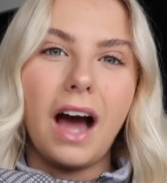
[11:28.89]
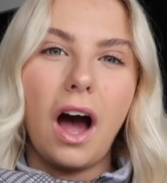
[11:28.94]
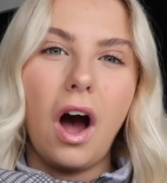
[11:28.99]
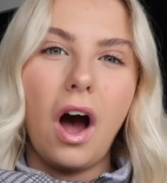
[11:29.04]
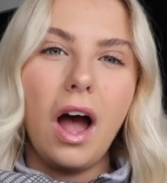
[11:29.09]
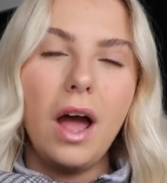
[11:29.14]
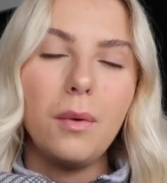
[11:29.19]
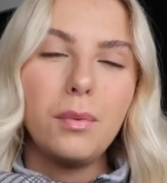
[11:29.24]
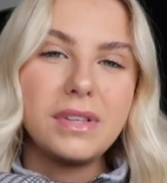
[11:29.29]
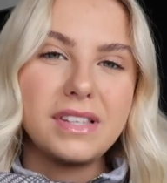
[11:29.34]

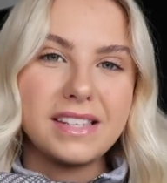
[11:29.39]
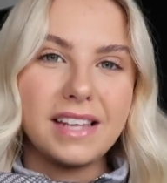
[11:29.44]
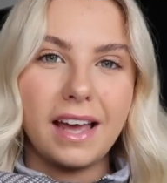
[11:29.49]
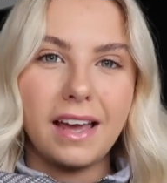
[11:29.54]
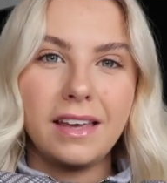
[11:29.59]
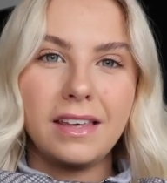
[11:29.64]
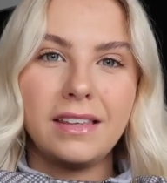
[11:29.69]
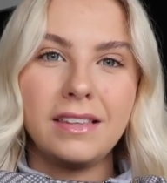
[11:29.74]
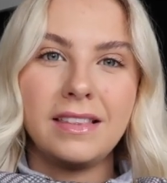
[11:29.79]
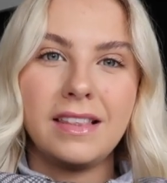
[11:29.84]
I would
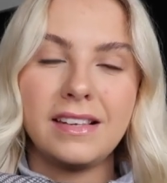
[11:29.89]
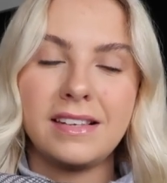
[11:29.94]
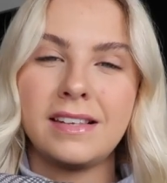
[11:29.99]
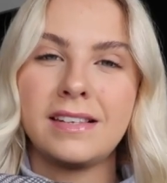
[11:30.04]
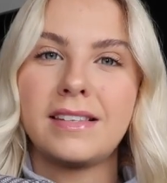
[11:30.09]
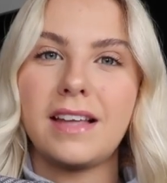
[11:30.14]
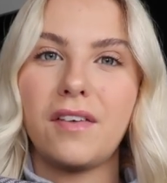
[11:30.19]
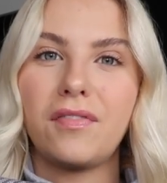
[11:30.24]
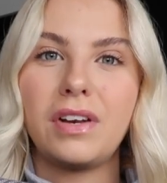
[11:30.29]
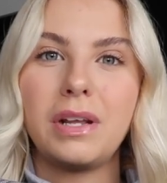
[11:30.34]
say this
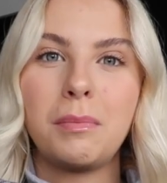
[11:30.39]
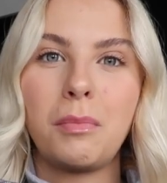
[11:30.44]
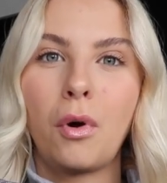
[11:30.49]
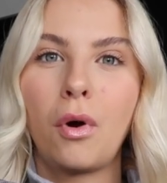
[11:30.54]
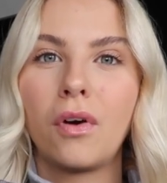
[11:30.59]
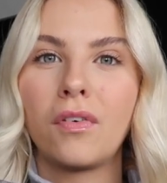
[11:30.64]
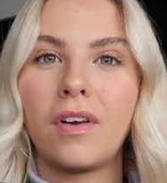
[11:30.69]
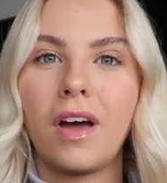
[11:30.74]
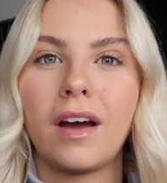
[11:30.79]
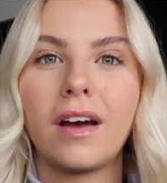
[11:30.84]
is definitely
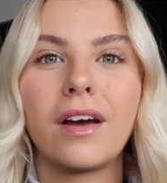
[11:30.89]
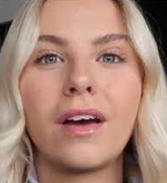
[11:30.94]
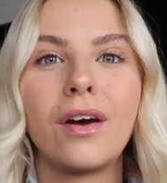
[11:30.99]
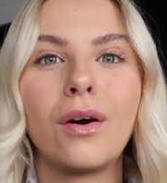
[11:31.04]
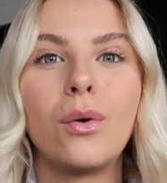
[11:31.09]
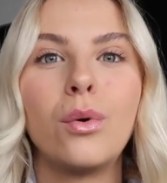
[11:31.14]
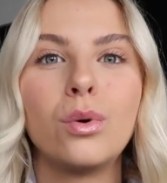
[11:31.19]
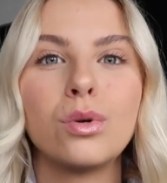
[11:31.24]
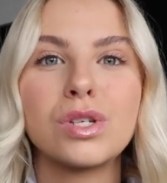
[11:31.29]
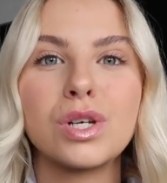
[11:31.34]
more of like
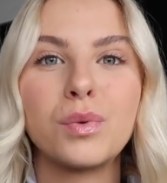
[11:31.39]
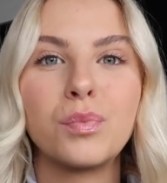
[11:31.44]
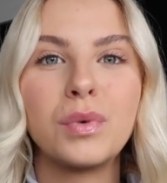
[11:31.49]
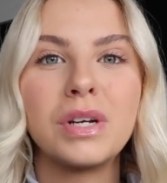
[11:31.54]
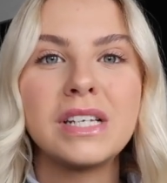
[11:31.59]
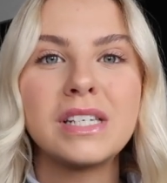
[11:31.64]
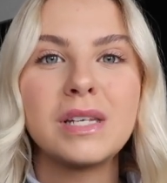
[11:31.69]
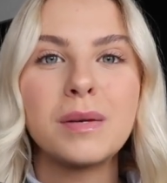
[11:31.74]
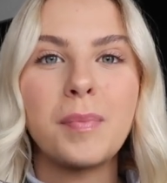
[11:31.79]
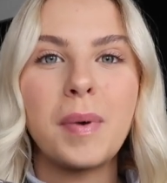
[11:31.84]
an autumn
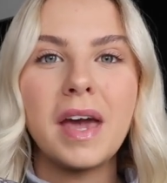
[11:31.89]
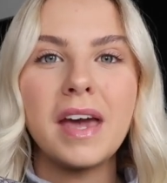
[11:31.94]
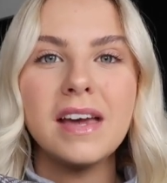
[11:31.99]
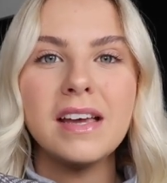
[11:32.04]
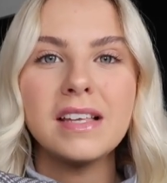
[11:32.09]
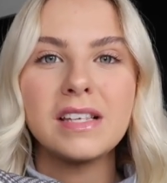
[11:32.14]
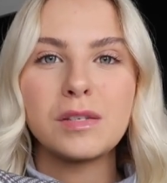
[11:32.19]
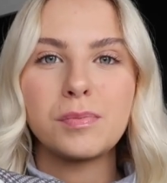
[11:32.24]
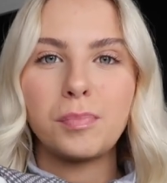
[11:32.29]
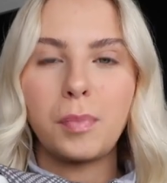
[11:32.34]
winter piece,